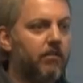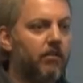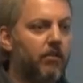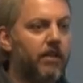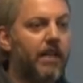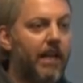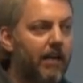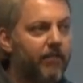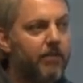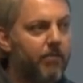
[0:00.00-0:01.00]
learning
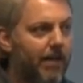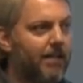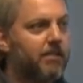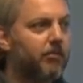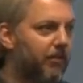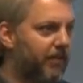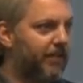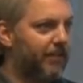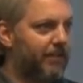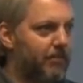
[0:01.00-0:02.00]
every possible thing